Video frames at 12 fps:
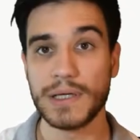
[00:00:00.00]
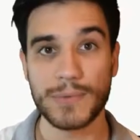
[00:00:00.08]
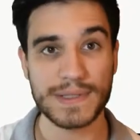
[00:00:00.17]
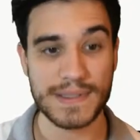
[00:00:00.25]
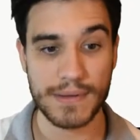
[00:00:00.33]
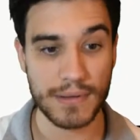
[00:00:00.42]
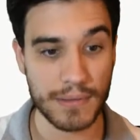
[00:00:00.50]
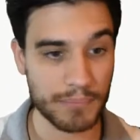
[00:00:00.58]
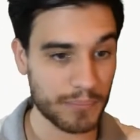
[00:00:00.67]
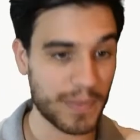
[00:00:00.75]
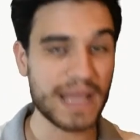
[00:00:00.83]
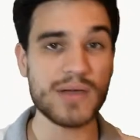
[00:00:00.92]

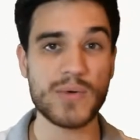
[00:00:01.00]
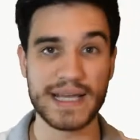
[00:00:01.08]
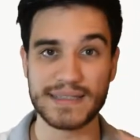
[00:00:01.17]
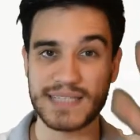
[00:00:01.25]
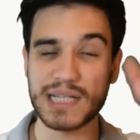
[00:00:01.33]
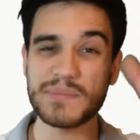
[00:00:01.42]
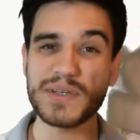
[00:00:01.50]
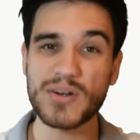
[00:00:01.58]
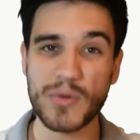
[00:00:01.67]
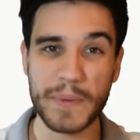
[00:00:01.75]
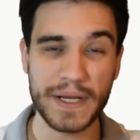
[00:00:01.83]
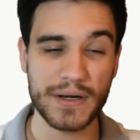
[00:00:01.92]
By the way, tell me your
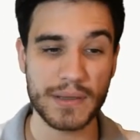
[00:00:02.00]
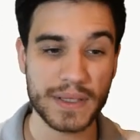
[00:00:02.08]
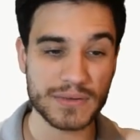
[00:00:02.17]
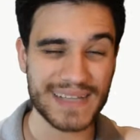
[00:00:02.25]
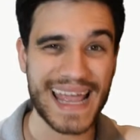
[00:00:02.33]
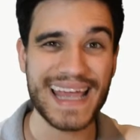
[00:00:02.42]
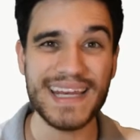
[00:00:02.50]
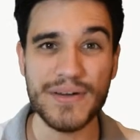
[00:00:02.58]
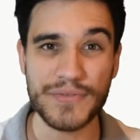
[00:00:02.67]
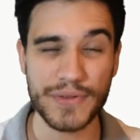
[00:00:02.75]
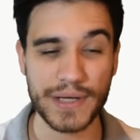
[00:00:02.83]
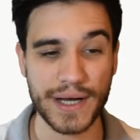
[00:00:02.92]
opinion about any
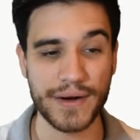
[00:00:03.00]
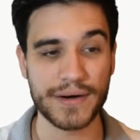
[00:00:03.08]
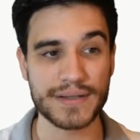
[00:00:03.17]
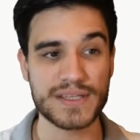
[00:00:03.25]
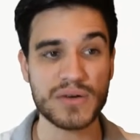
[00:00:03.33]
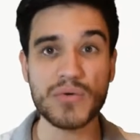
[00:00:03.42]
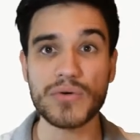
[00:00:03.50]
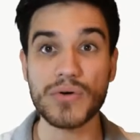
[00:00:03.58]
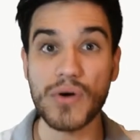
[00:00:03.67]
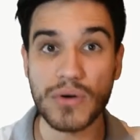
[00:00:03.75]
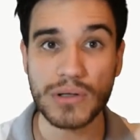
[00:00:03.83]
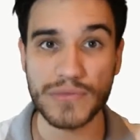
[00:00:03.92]
of the cards or
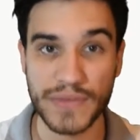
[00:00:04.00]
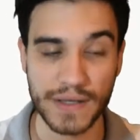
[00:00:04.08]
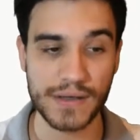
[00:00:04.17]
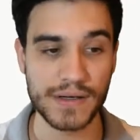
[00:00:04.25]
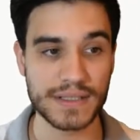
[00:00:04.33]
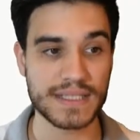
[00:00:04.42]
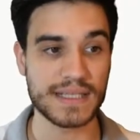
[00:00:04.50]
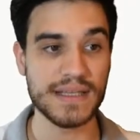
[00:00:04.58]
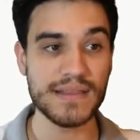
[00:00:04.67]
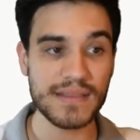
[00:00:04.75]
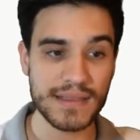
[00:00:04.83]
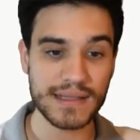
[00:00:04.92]
all of the cards
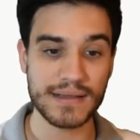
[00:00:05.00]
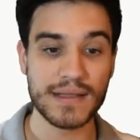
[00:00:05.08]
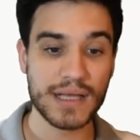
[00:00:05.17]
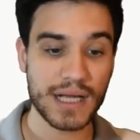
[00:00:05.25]
in the